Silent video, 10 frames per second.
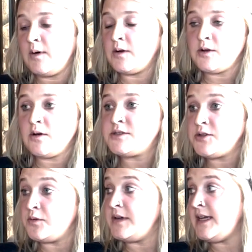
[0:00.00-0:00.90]
our dogs
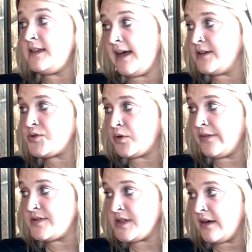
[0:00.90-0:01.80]
don't need that sort
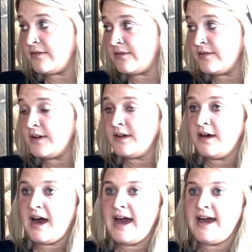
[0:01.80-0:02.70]
of stuff.
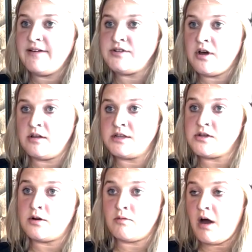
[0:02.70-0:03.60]
I have a dog that's
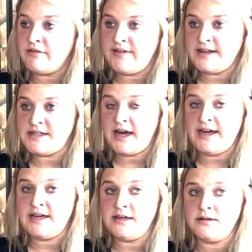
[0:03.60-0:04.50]
on a raw fed
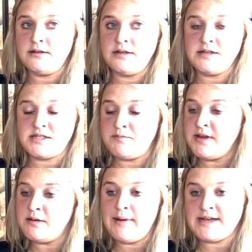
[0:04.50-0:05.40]
diet. It's
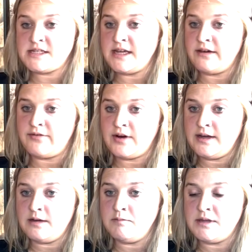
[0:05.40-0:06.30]
been the best thing for
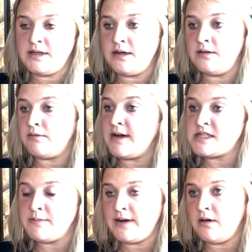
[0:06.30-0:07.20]
him, and then the
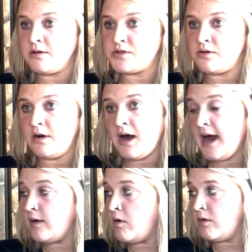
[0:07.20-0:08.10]
rest of my dogs are on a
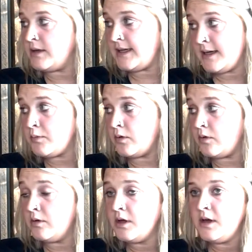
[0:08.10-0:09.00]
high quality
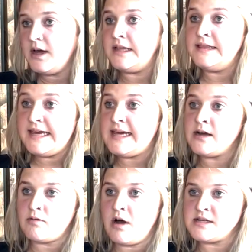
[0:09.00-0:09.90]
kibble and they
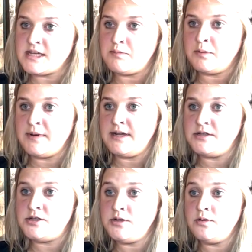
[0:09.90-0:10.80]
get raw
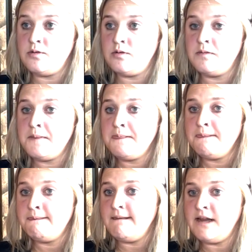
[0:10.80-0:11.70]
supplemented too,
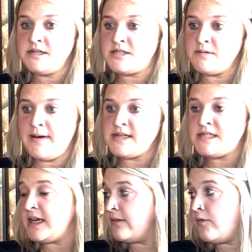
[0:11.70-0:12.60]
and it's the best
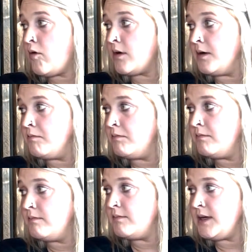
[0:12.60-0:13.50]
thing for them.
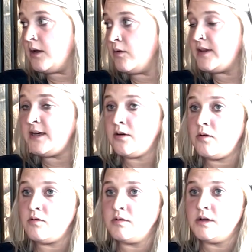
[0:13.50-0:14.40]
You know, they
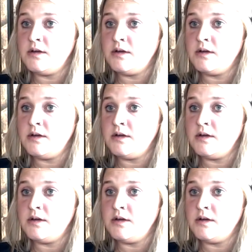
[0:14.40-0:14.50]
don't,